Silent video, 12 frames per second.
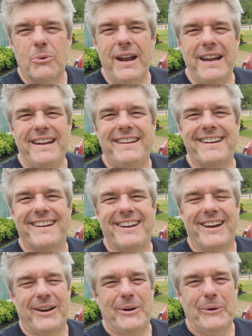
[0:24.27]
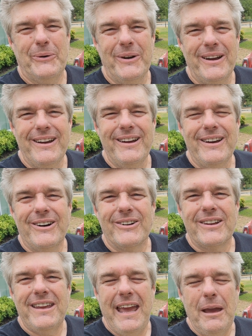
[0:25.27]
ready to go on
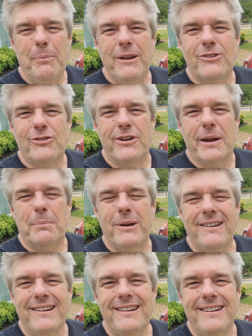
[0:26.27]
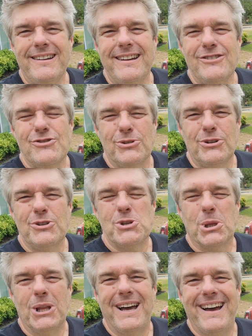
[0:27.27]
a camping trip in June and
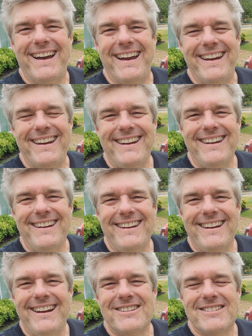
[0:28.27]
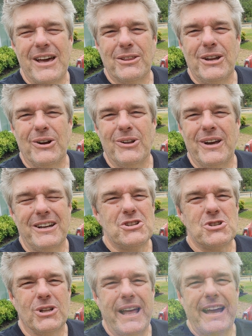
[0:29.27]
July in South Carolina
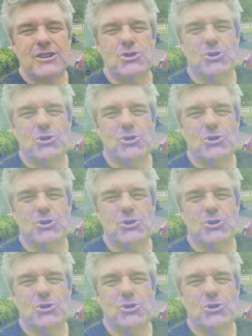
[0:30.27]
slash